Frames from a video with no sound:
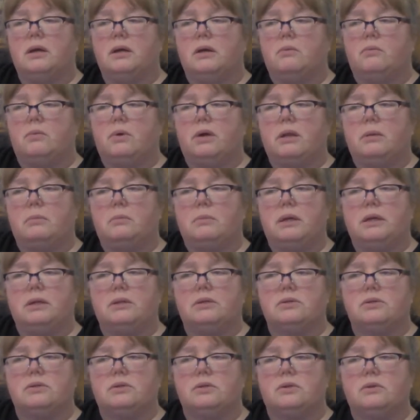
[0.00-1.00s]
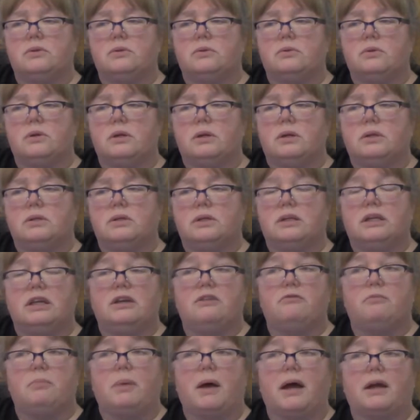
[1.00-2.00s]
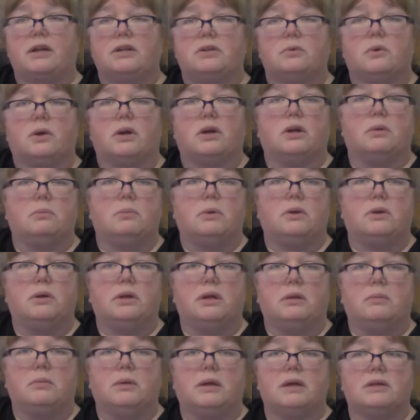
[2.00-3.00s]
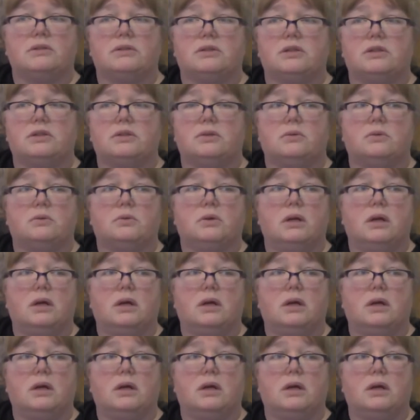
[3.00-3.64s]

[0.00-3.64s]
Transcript: what it means to give back to our community, because they do